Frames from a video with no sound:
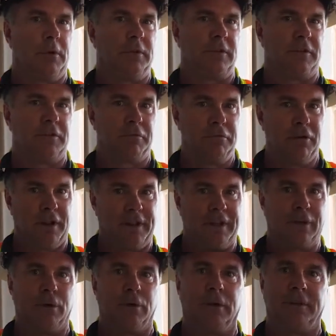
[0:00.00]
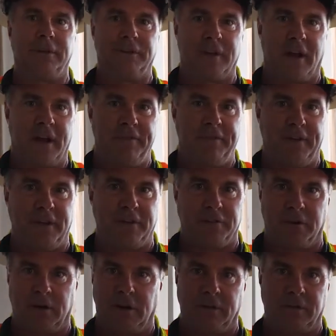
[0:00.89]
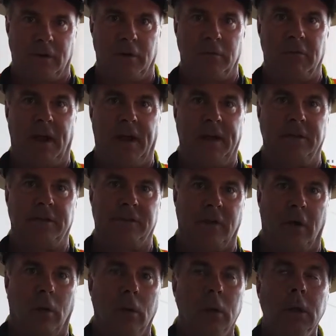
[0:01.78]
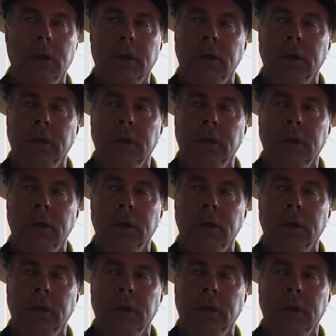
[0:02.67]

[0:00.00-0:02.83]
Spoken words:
which is a really cool design feature in its own right. So